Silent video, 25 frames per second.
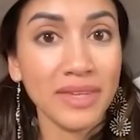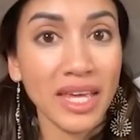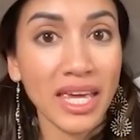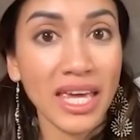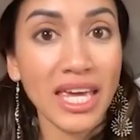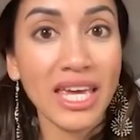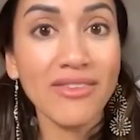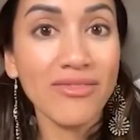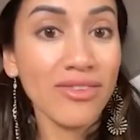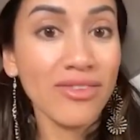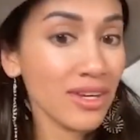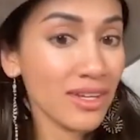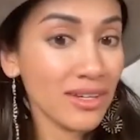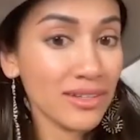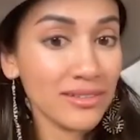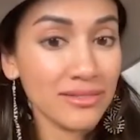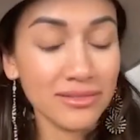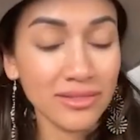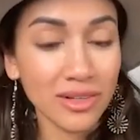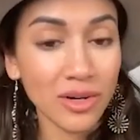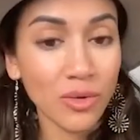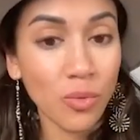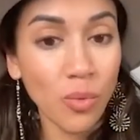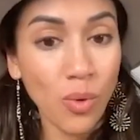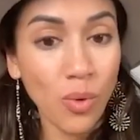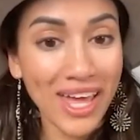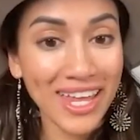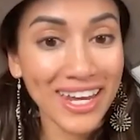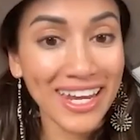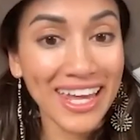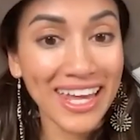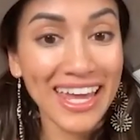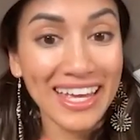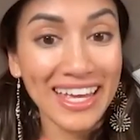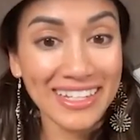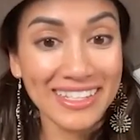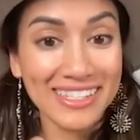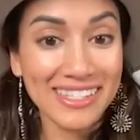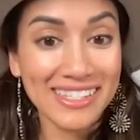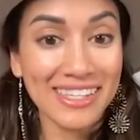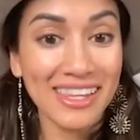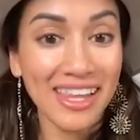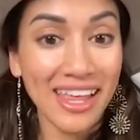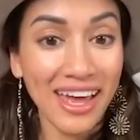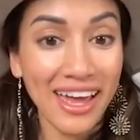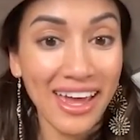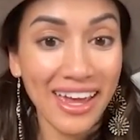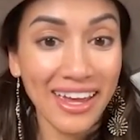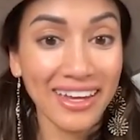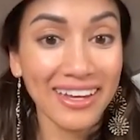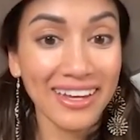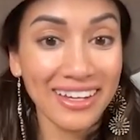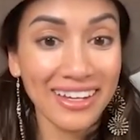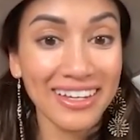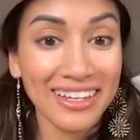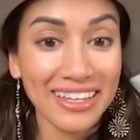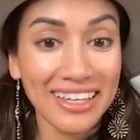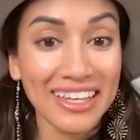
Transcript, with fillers: even when it's like